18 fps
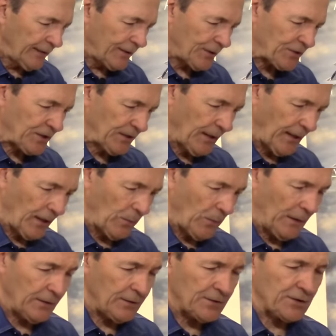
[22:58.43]
Here's
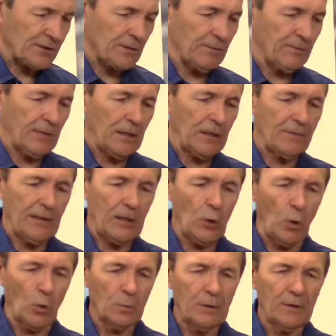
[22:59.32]
another one. This is a very,
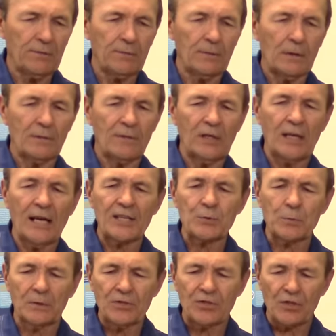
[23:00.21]
very old one, very, very
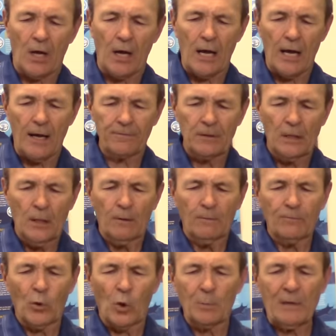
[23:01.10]
nice one, soft,
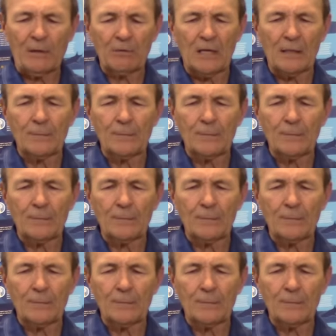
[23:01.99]
foamy